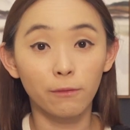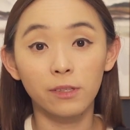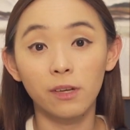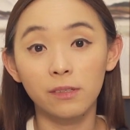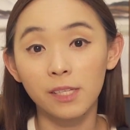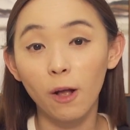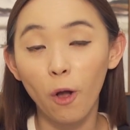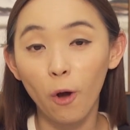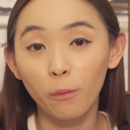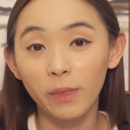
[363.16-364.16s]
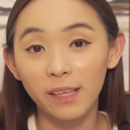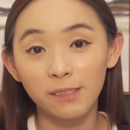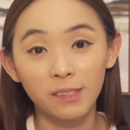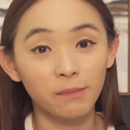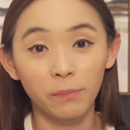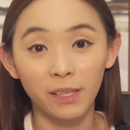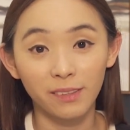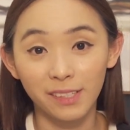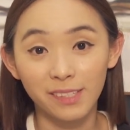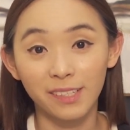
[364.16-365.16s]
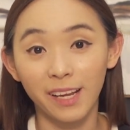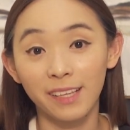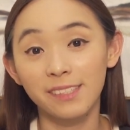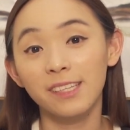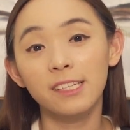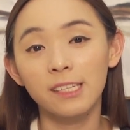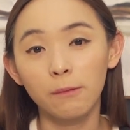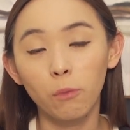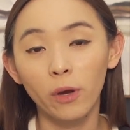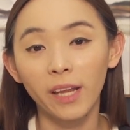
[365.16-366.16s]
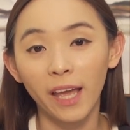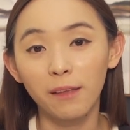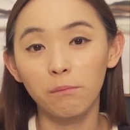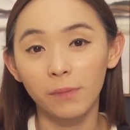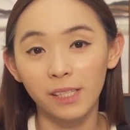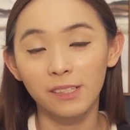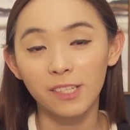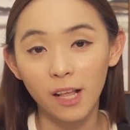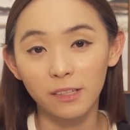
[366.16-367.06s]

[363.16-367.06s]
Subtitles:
resort style home that's being listed at $16.8 million.